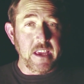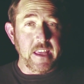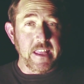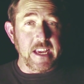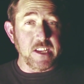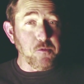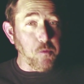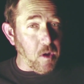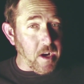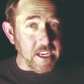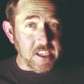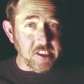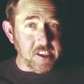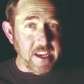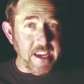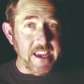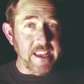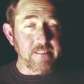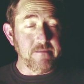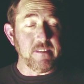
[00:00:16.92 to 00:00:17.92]
That's what I
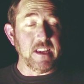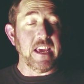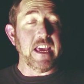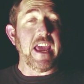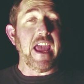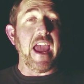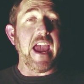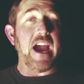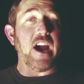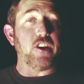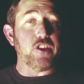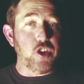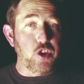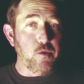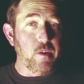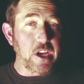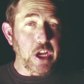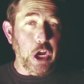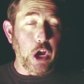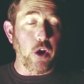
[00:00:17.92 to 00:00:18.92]
said, how
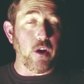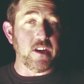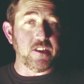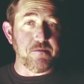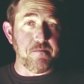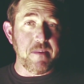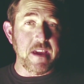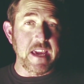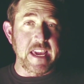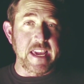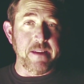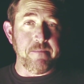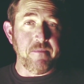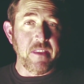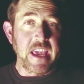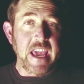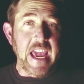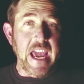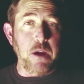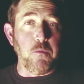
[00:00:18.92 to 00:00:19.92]
you encourage me.
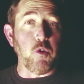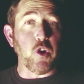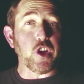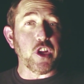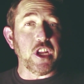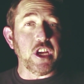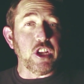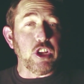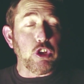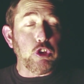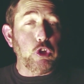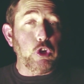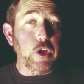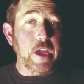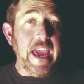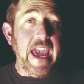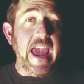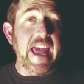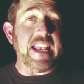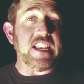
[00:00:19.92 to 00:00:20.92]
And we're going to
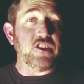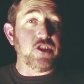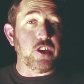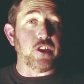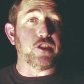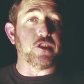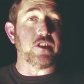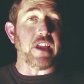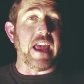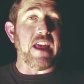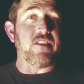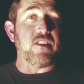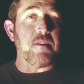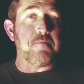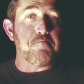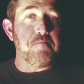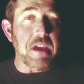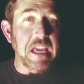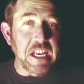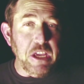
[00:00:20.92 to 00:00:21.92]
look at just the
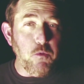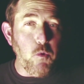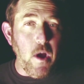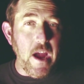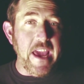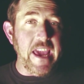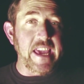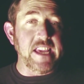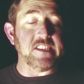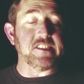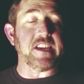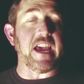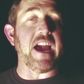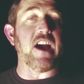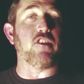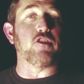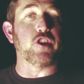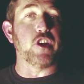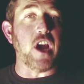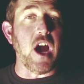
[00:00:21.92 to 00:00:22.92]
many ways
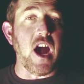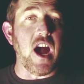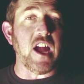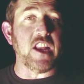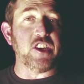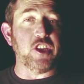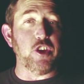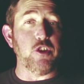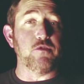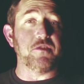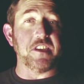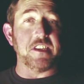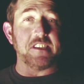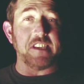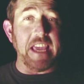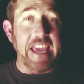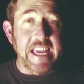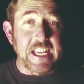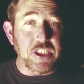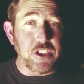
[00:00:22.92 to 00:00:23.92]
how God
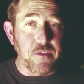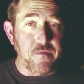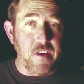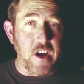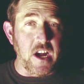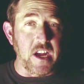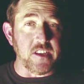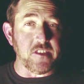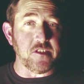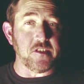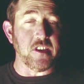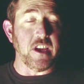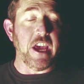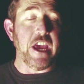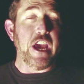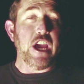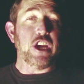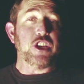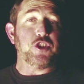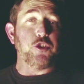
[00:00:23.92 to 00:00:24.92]
uses each of us
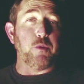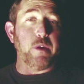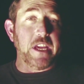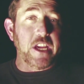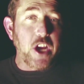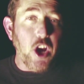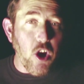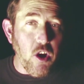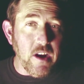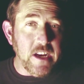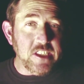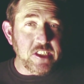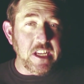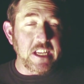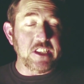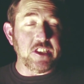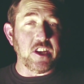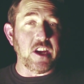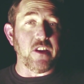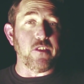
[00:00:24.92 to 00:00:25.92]
to encourage
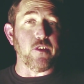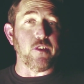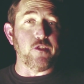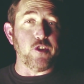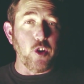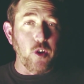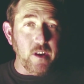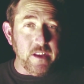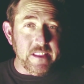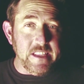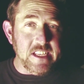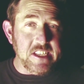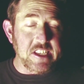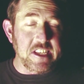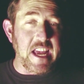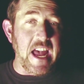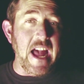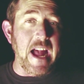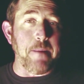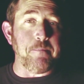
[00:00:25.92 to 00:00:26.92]
each other during this
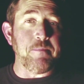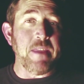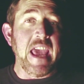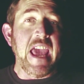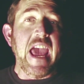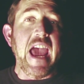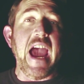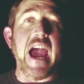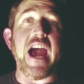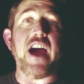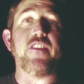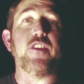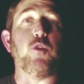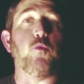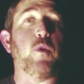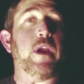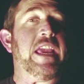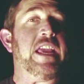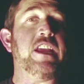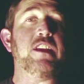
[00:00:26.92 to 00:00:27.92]
time, how that
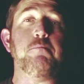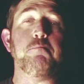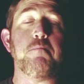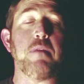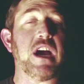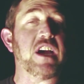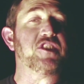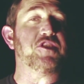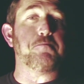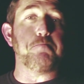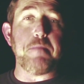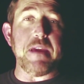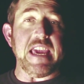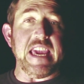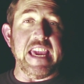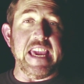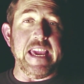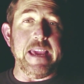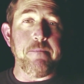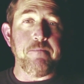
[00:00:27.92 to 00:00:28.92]
we must
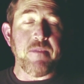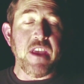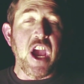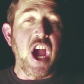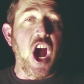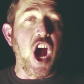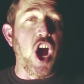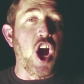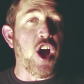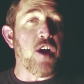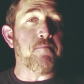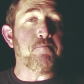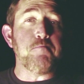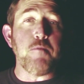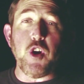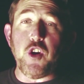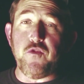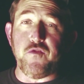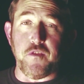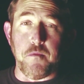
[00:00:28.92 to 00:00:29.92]
be
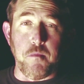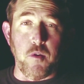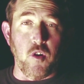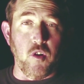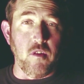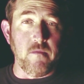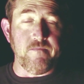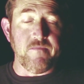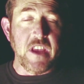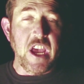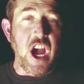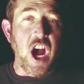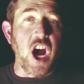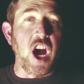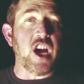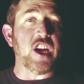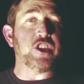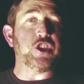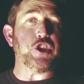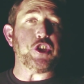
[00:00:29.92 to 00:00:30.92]
unmovable,
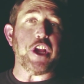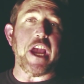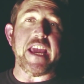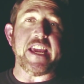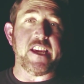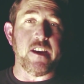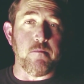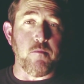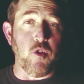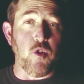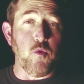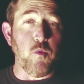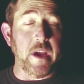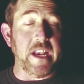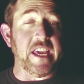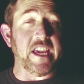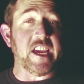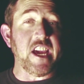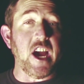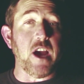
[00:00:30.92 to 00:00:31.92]
unshakable when
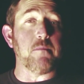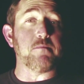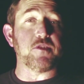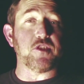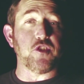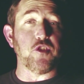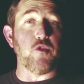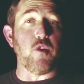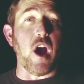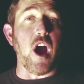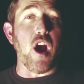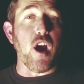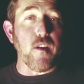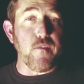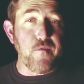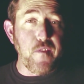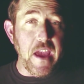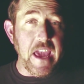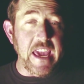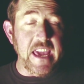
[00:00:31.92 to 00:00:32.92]
it comes to our
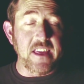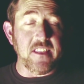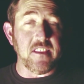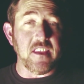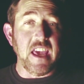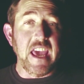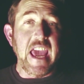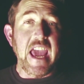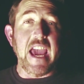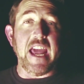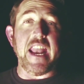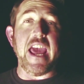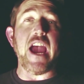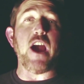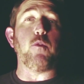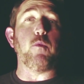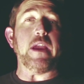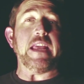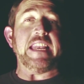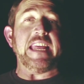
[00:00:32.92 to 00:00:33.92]
faith, and
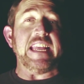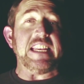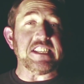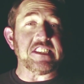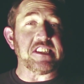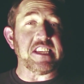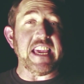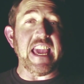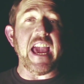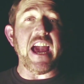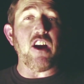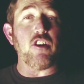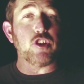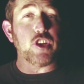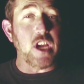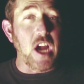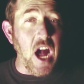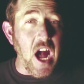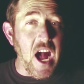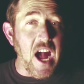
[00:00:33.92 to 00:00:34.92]
how we need to see how
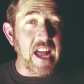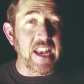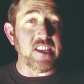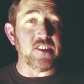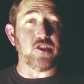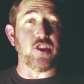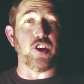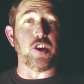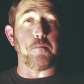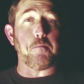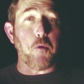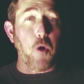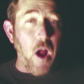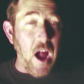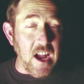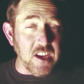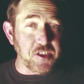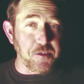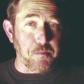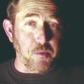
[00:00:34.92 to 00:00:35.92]
God is going to
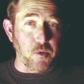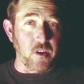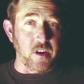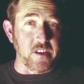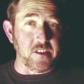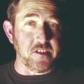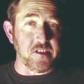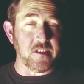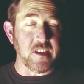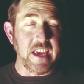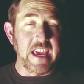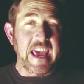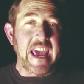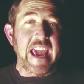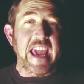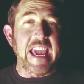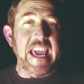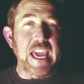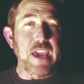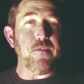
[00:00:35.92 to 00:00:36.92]
prosper us
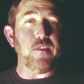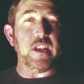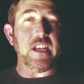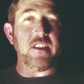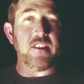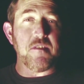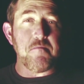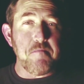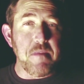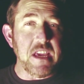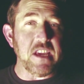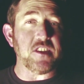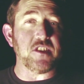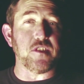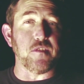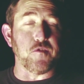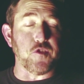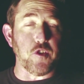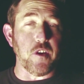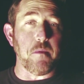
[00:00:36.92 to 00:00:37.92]
even in the midst
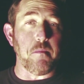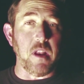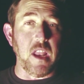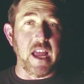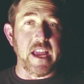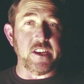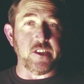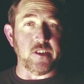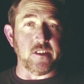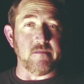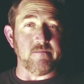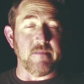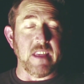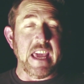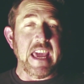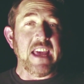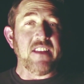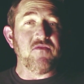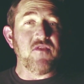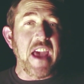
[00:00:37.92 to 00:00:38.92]
of tribulation.
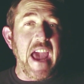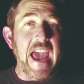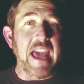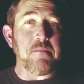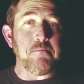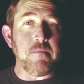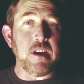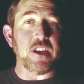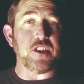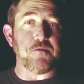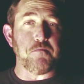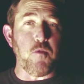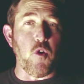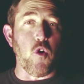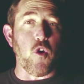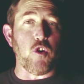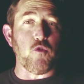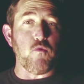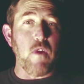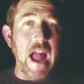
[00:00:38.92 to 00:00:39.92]
That and much
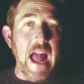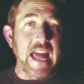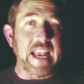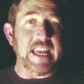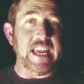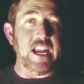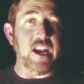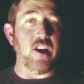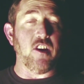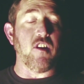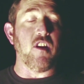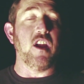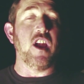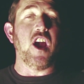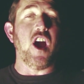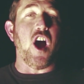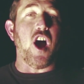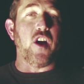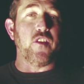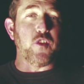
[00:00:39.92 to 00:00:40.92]
more right here
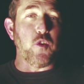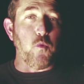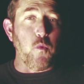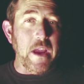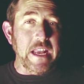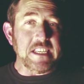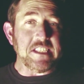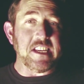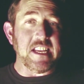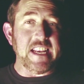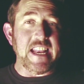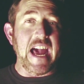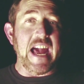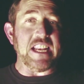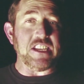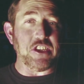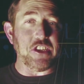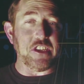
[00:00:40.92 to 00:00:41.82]
on the Wednesday night